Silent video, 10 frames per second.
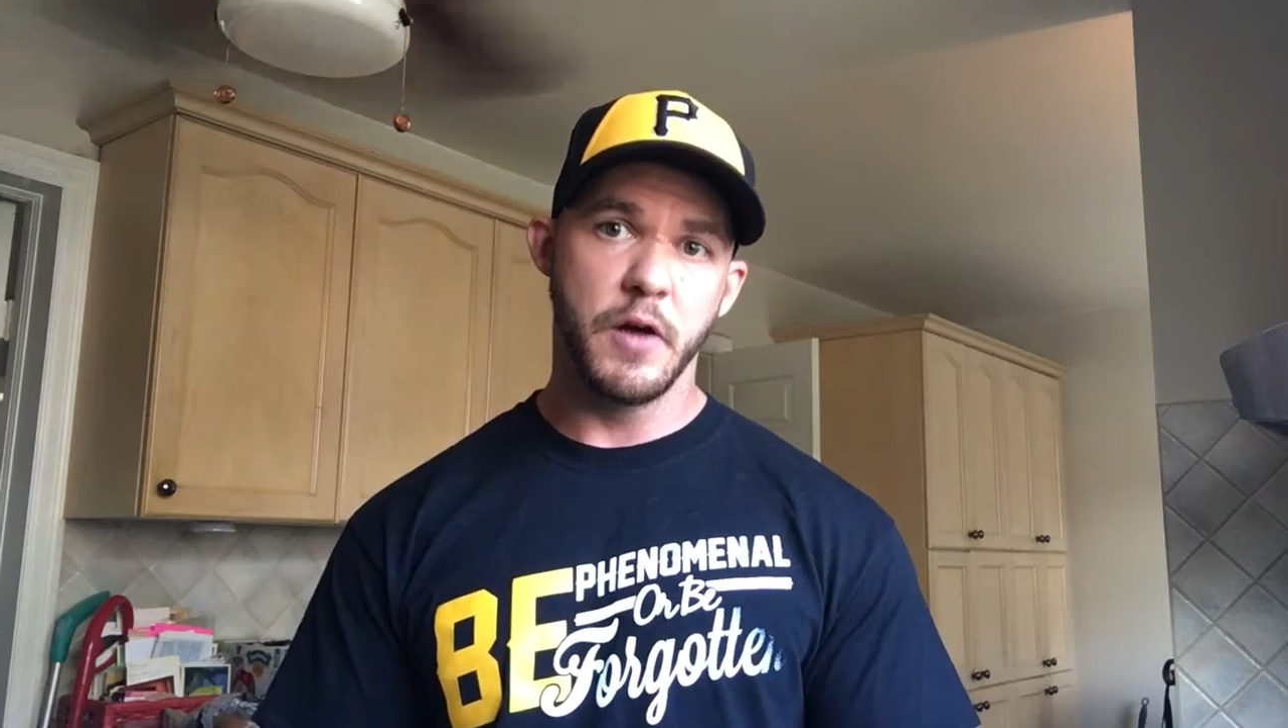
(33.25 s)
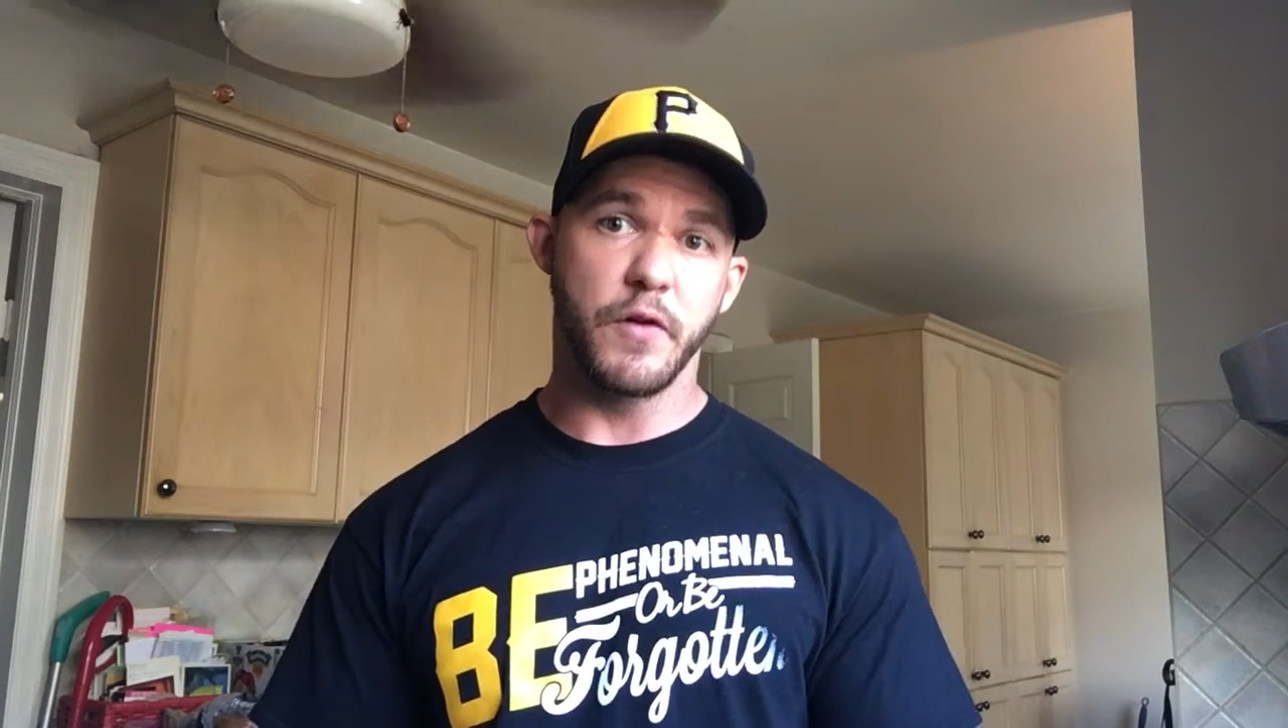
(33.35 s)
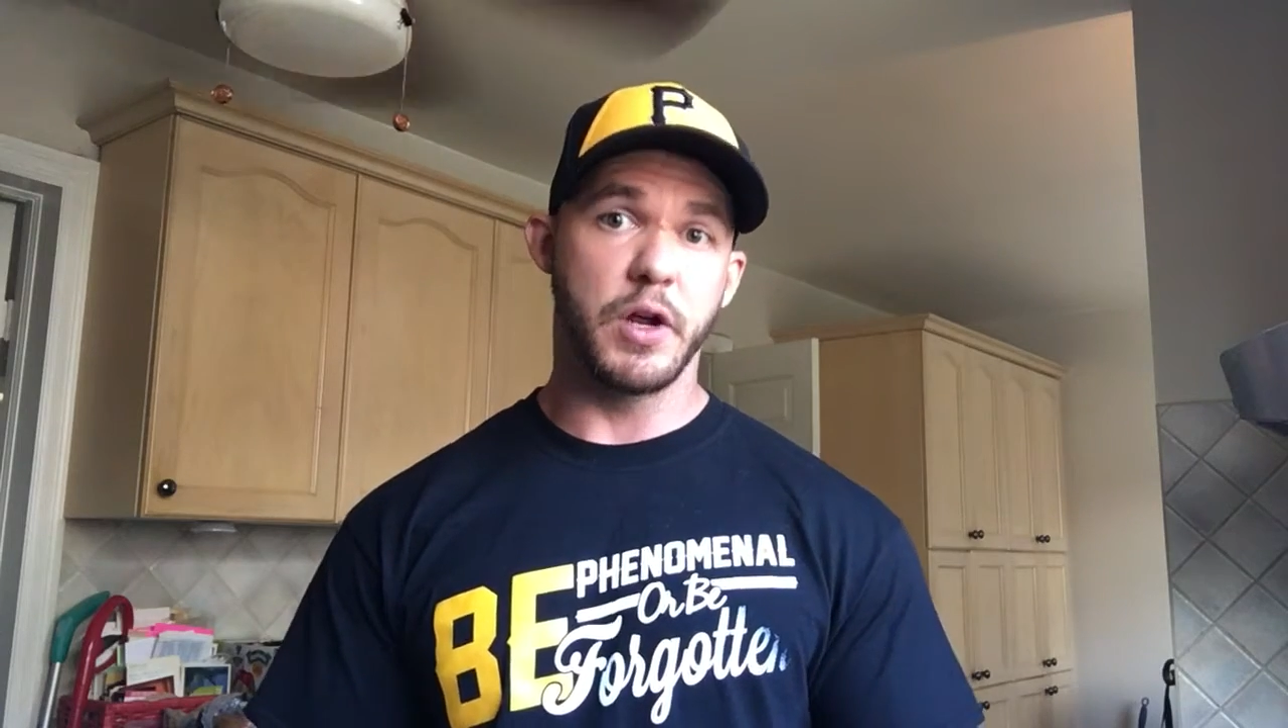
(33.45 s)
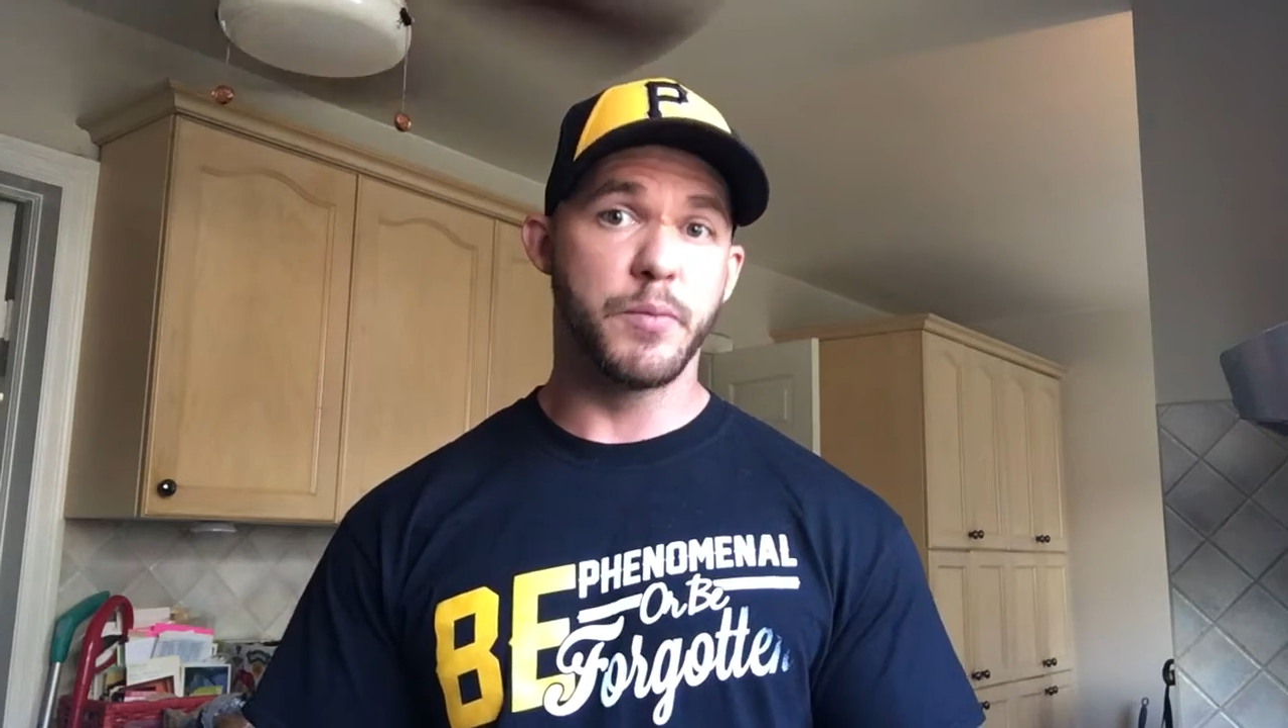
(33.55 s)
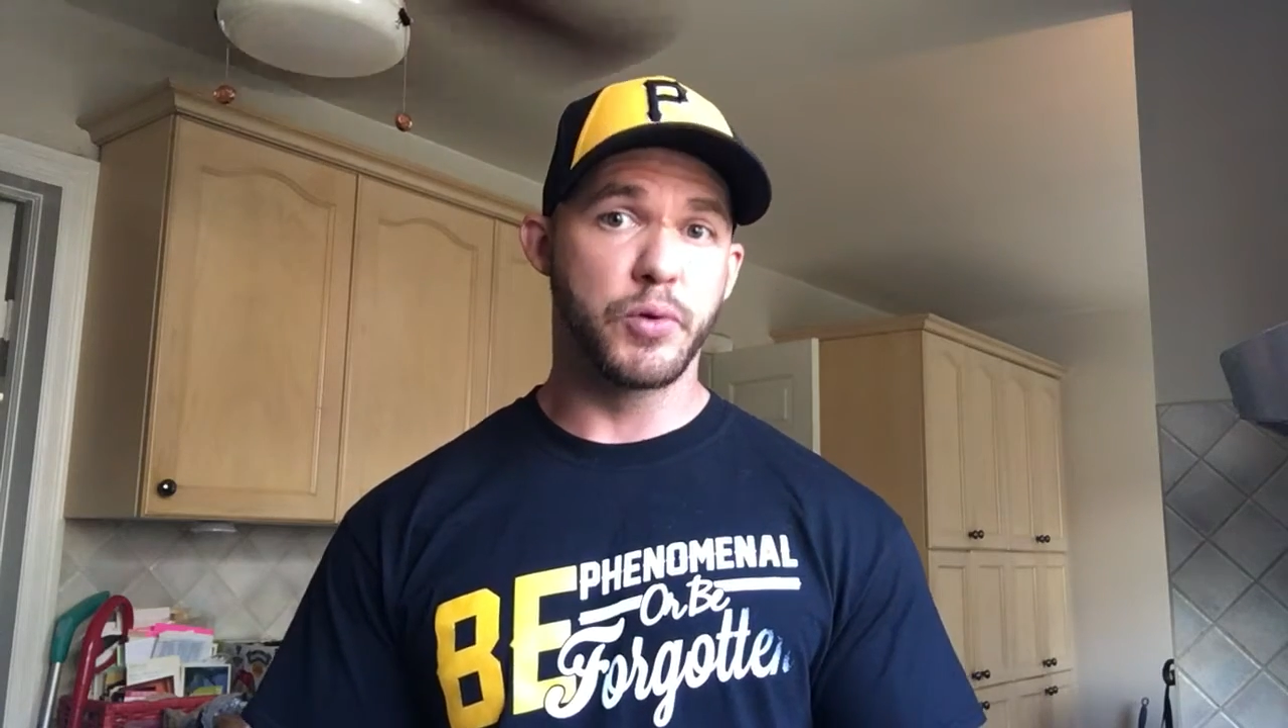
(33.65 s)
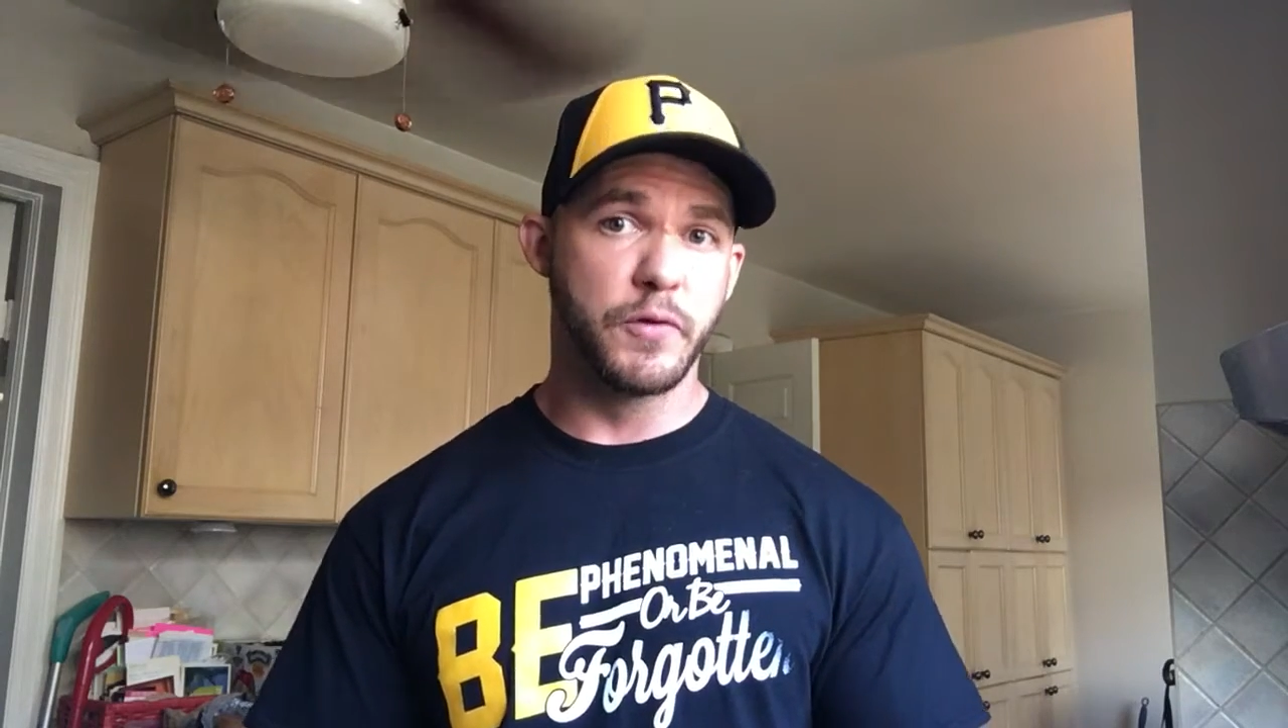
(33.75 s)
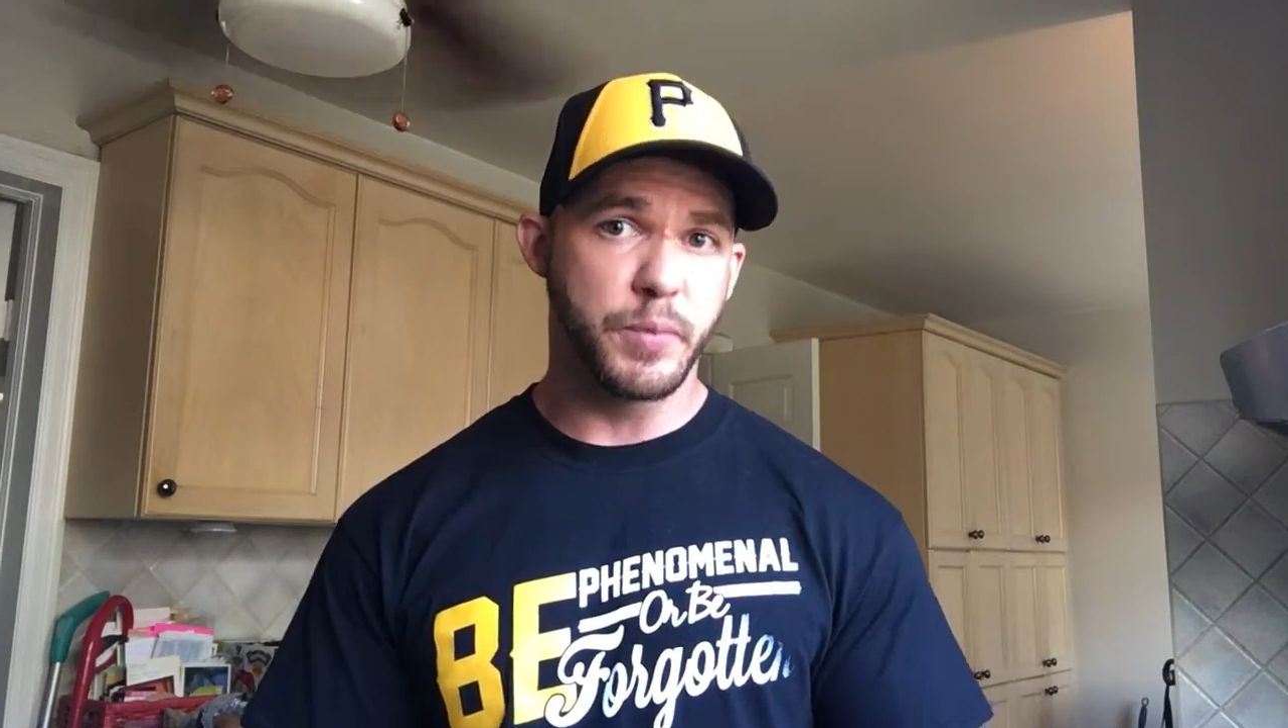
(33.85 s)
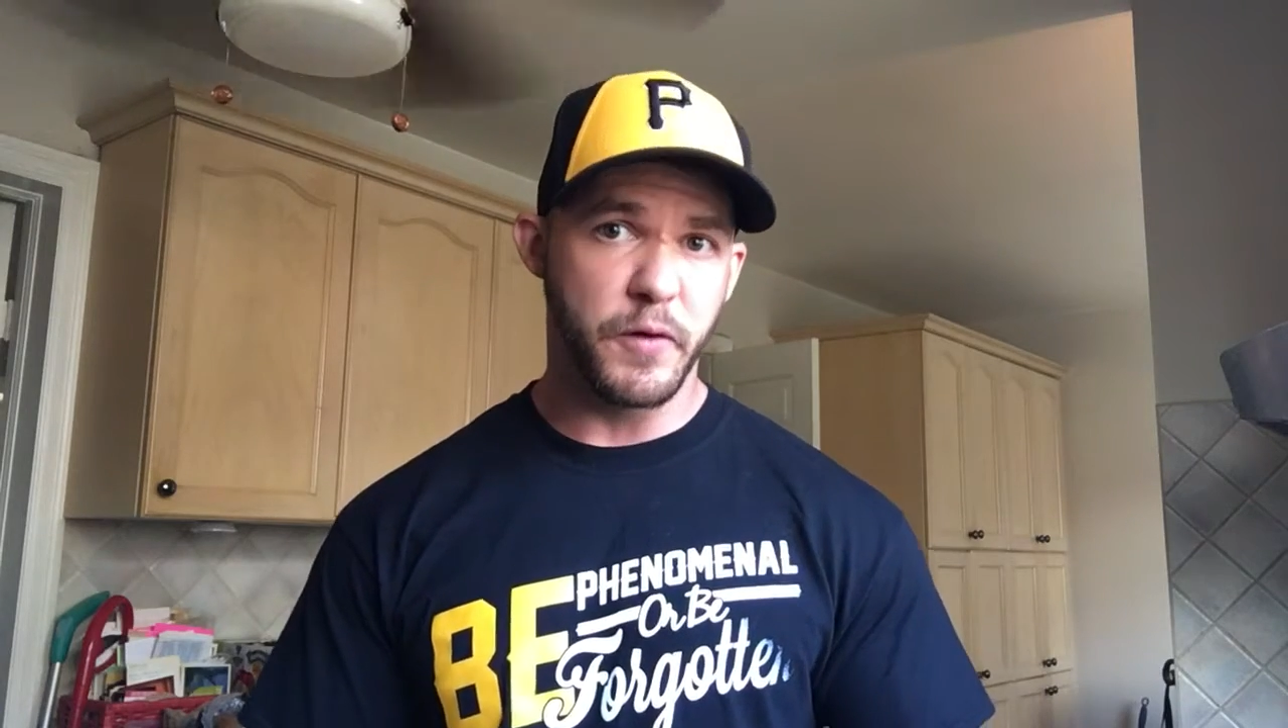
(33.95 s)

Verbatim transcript: for improved